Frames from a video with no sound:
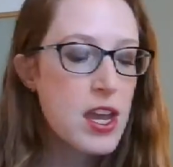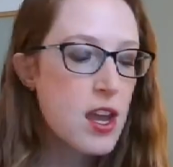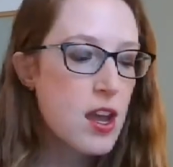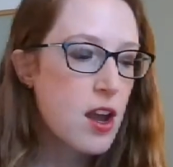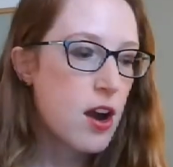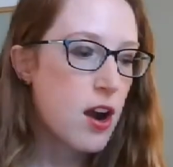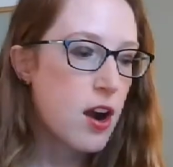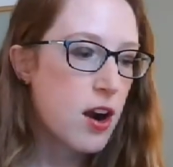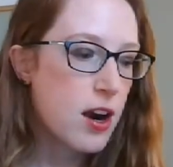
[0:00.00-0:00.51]

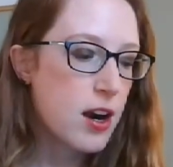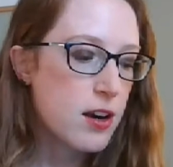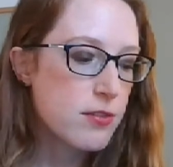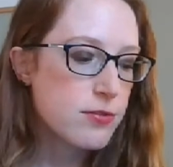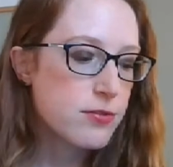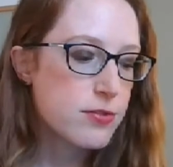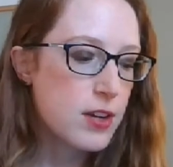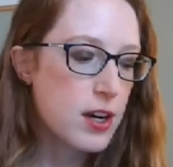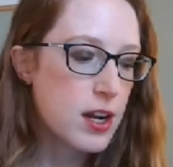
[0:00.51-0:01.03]
are
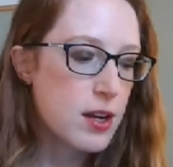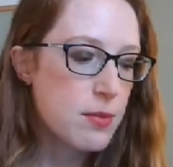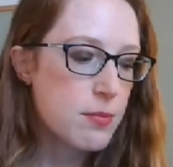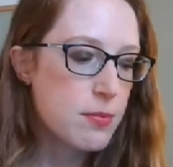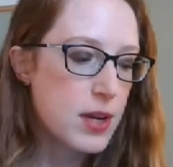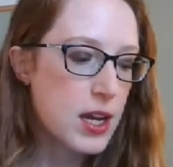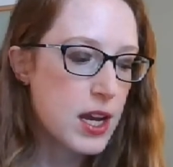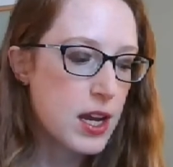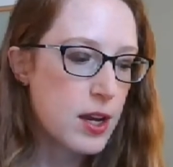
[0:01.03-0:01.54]

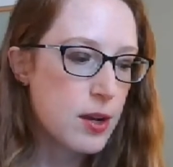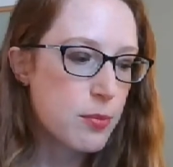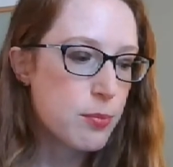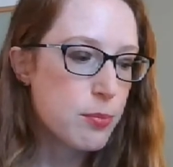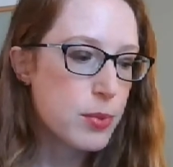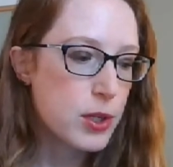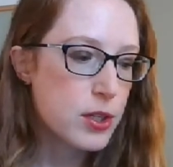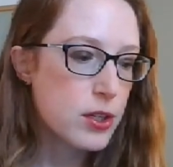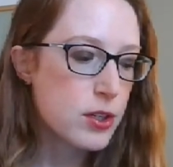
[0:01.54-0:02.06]
from
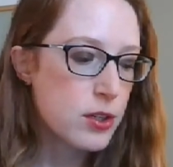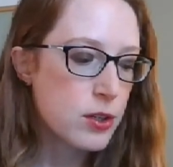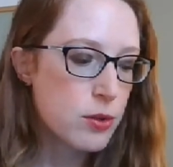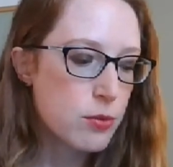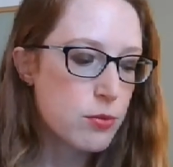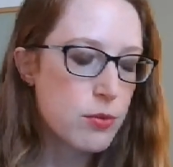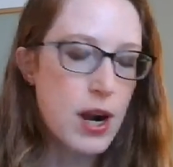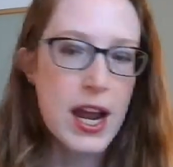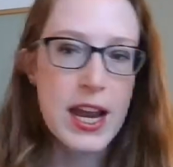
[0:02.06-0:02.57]
Book
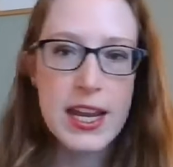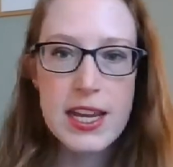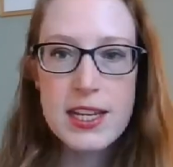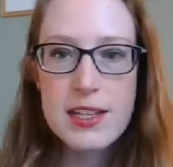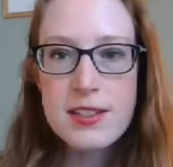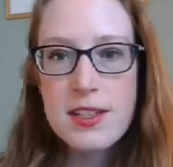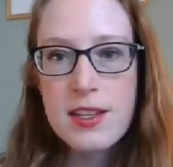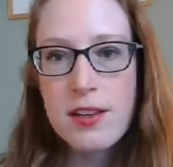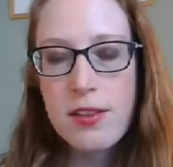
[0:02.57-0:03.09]
Riot,